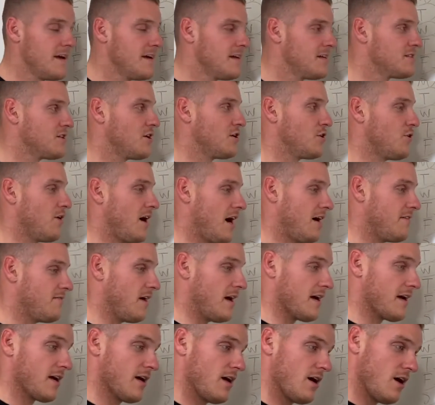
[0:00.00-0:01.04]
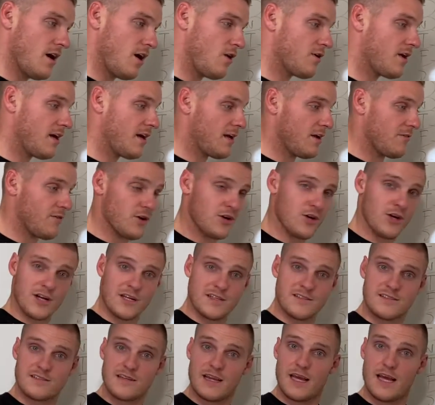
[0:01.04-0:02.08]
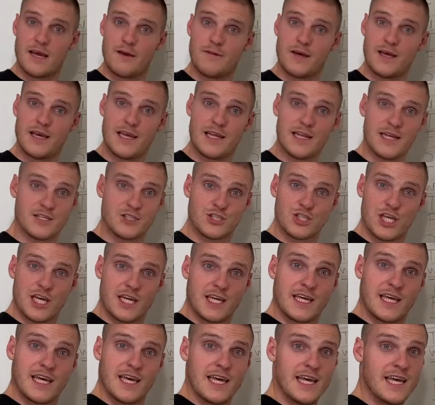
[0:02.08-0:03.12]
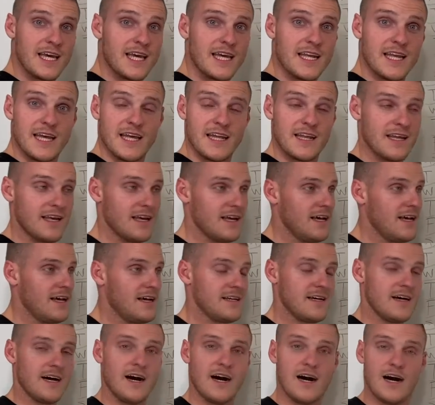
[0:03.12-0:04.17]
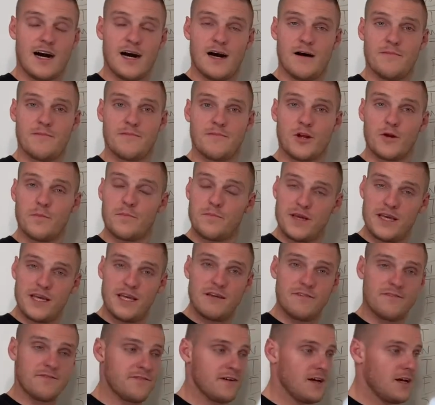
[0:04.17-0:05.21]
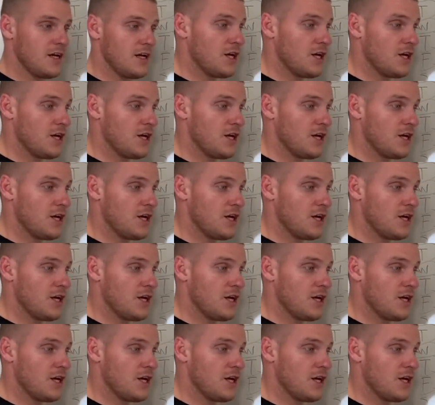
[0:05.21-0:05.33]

So you have like, okay, if you're cooking salmon and chicken and your beef,